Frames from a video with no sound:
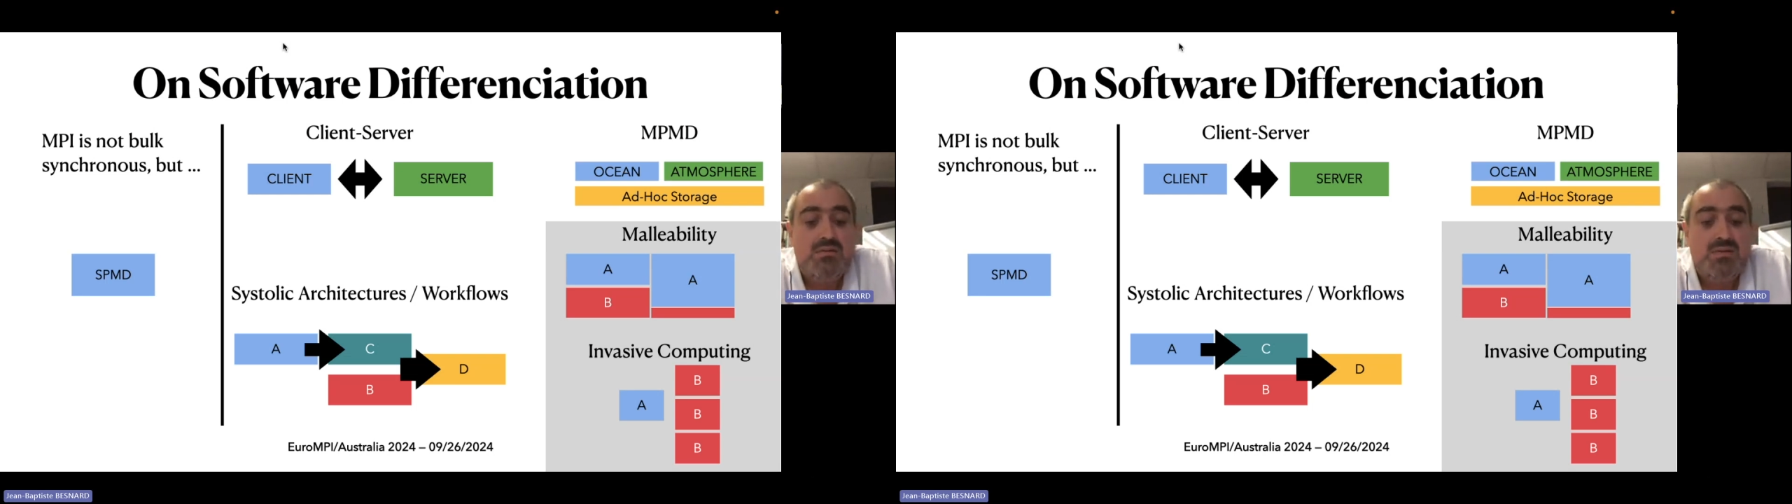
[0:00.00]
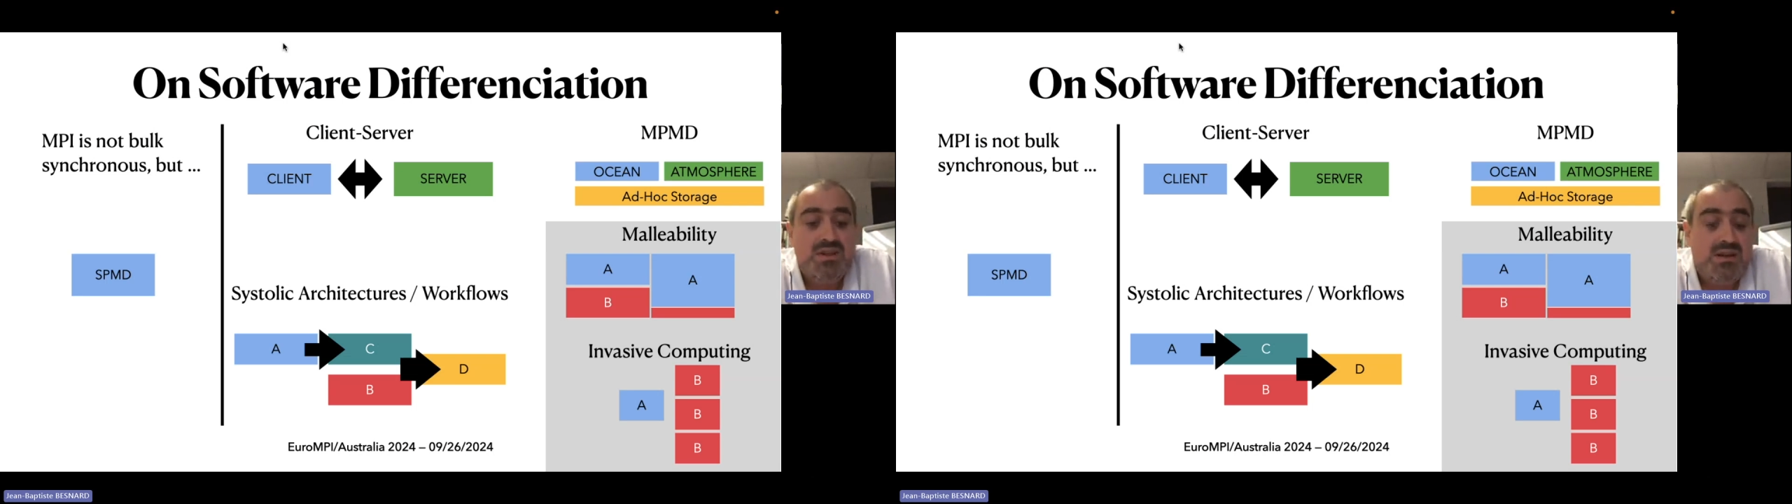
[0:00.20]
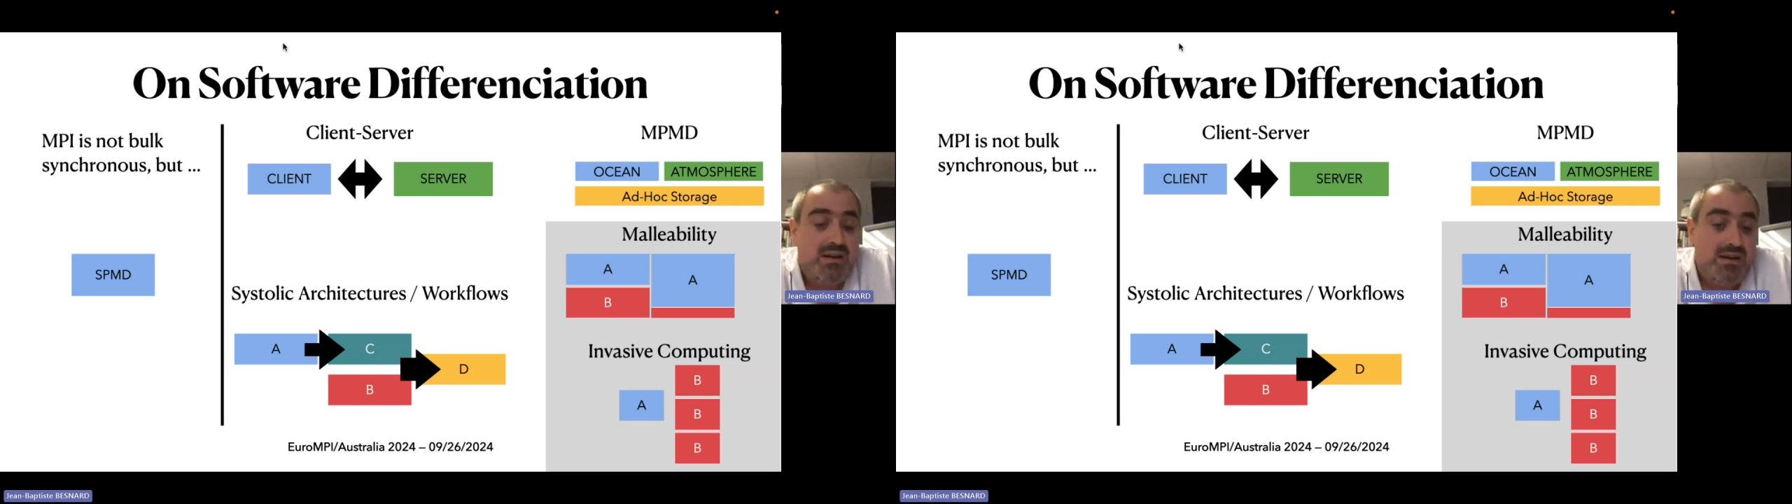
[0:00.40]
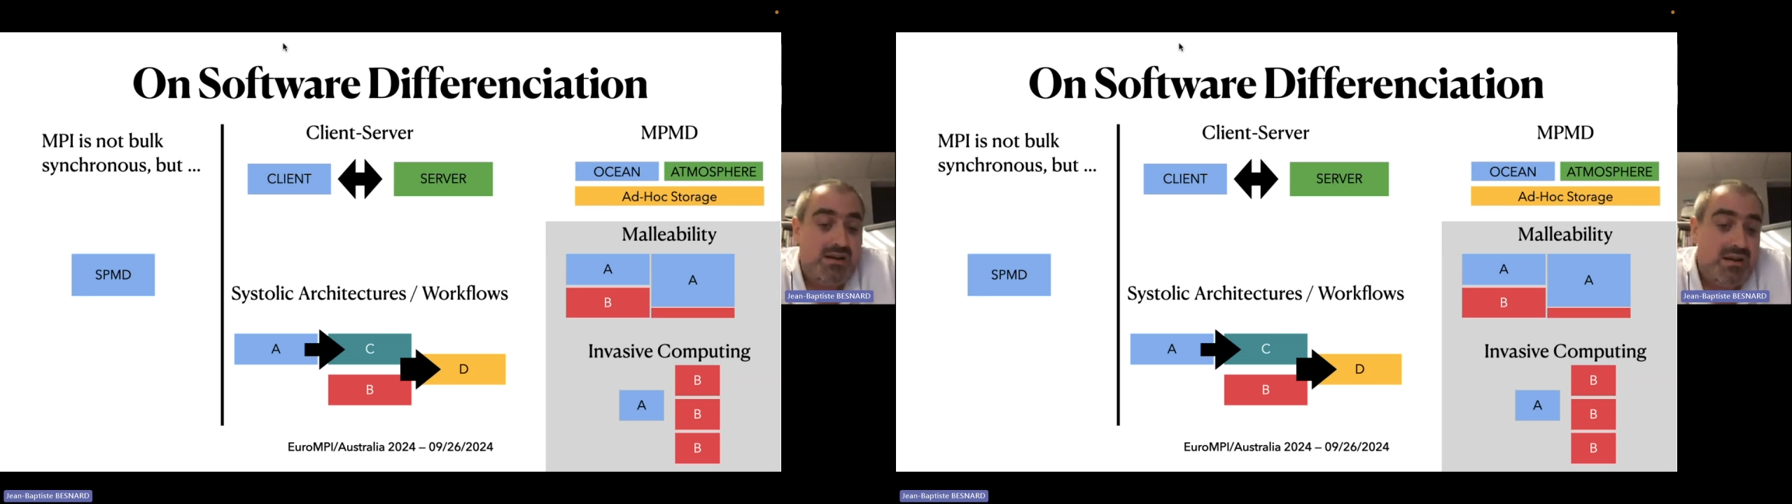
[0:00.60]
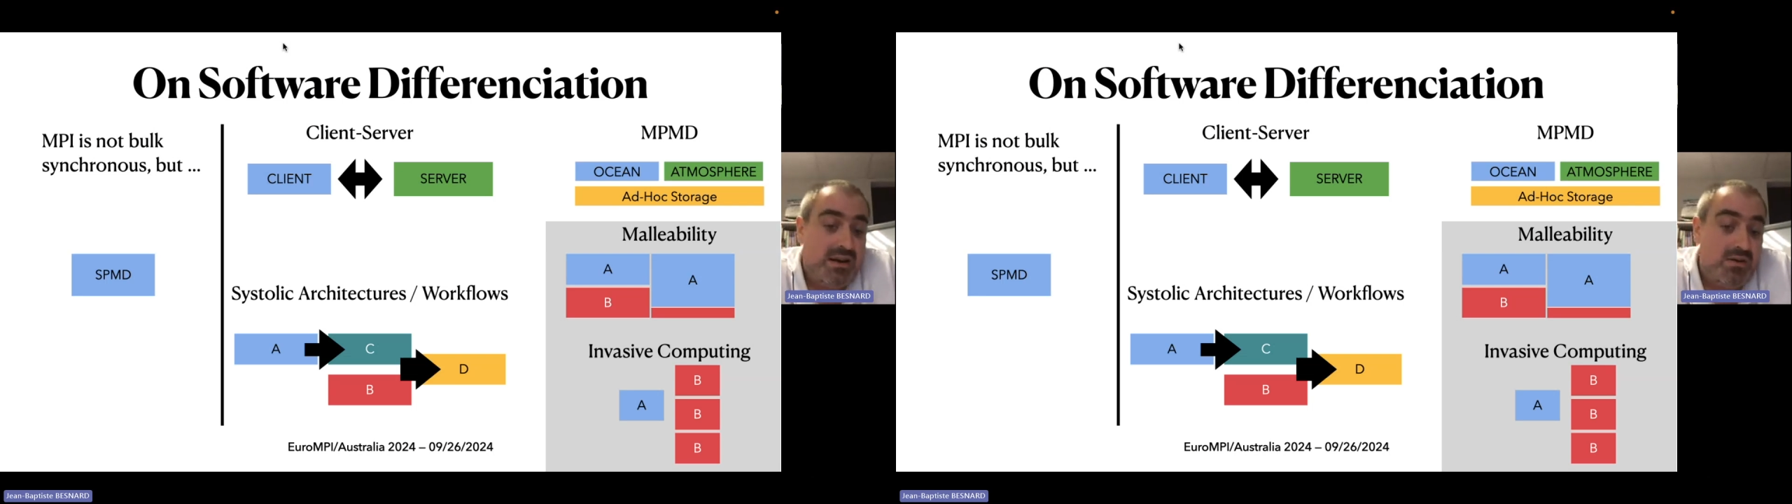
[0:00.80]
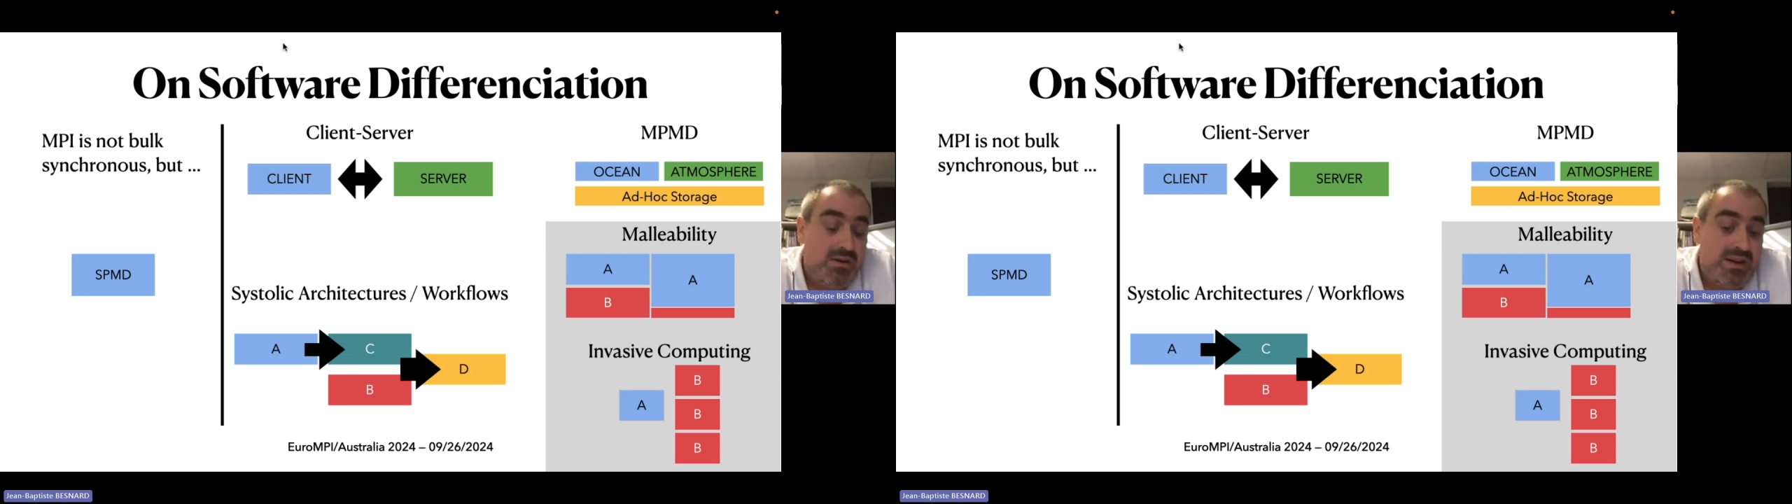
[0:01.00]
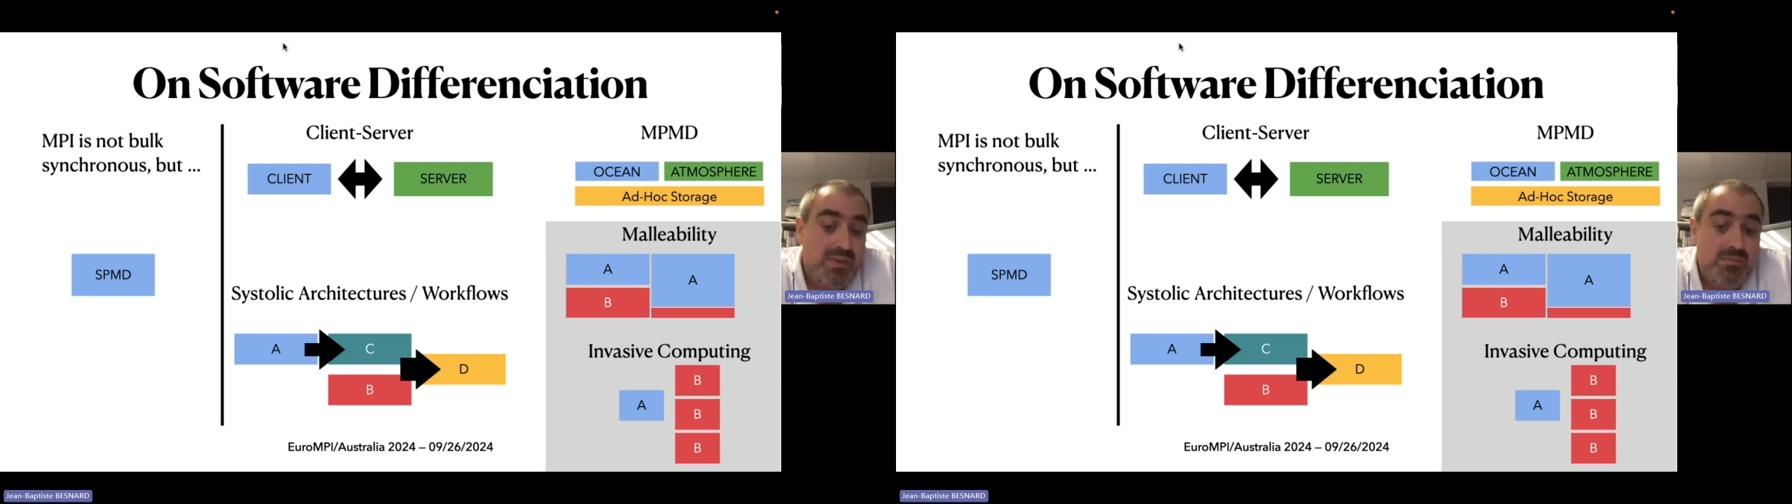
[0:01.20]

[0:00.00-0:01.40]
which are allowing